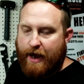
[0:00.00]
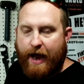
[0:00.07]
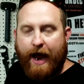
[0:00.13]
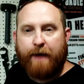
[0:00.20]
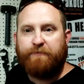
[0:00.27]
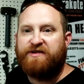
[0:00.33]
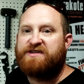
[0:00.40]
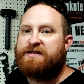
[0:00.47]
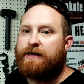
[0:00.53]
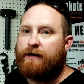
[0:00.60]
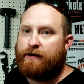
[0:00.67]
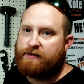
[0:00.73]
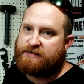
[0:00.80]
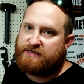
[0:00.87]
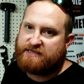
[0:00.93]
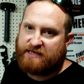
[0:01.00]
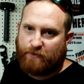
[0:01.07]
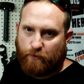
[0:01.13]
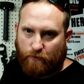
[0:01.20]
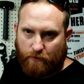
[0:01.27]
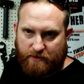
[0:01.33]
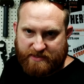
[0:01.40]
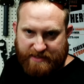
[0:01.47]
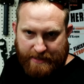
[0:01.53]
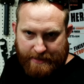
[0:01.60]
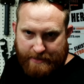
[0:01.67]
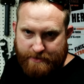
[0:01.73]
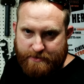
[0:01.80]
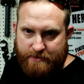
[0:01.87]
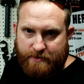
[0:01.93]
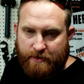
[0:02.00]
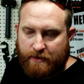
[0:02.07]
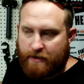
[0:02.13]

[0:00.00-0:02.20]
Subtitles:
I'm just curious to see where it stands.